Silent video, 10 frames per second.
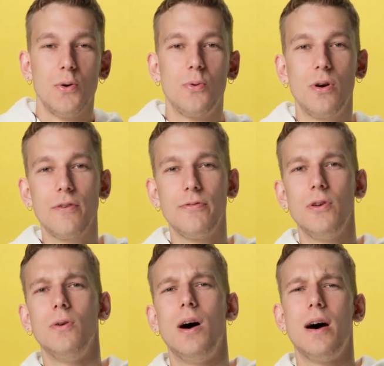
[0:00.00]

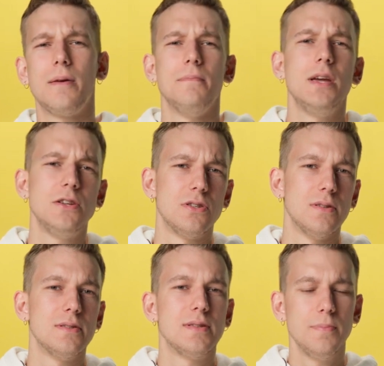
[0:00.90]
Workflow
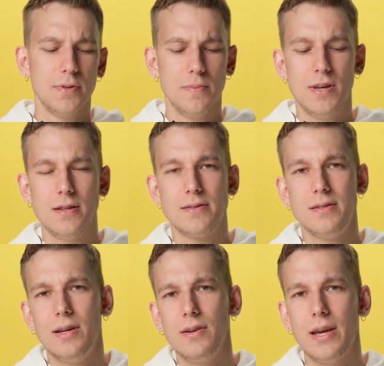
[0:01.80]
automation simply means
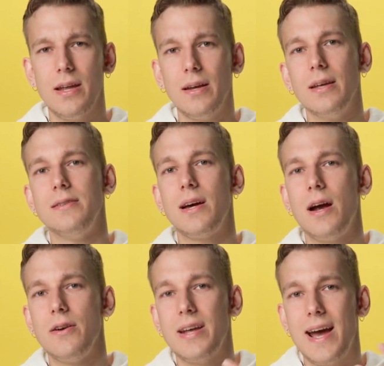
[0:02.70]
delegating
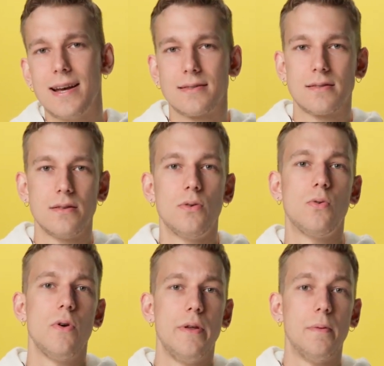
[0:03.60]
entire tasks
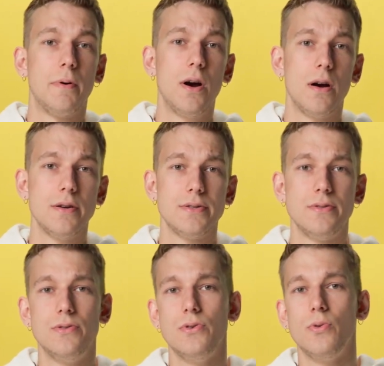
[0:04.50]
or their parts
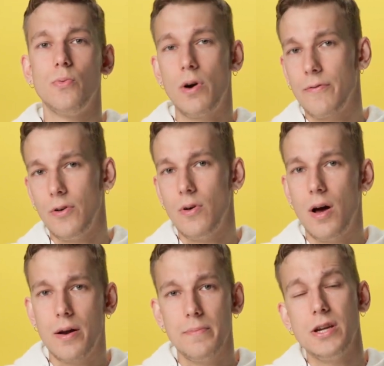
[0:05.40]
to workflow
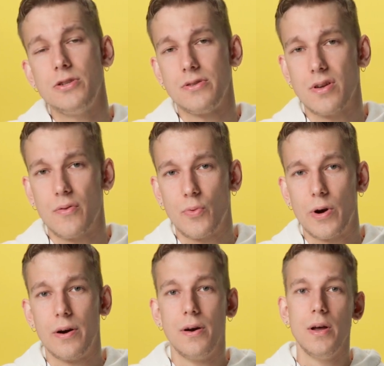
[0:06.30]
automation
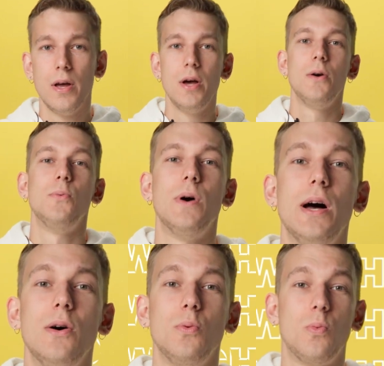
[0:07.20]
software,
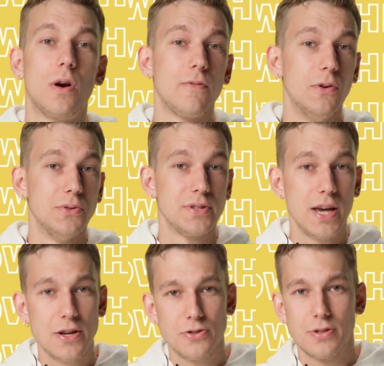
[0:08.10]
while workflow
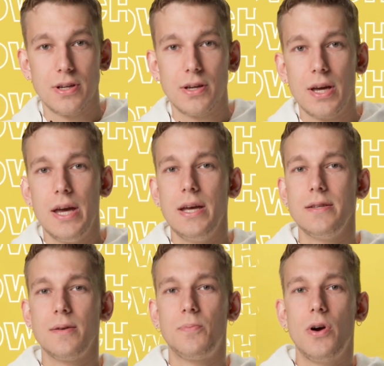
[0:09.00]
scheduling
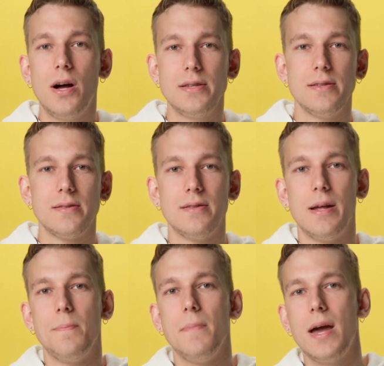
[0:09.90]
is a process
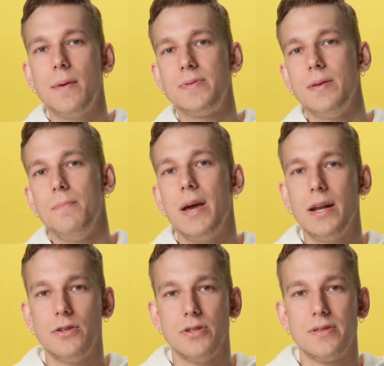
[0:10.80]
that maps and
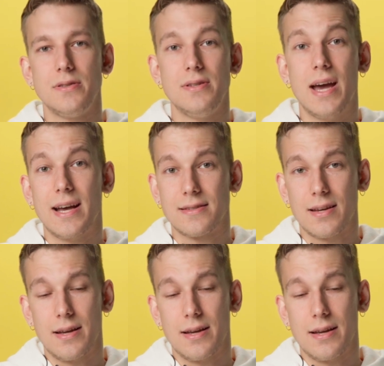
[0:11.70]
manages task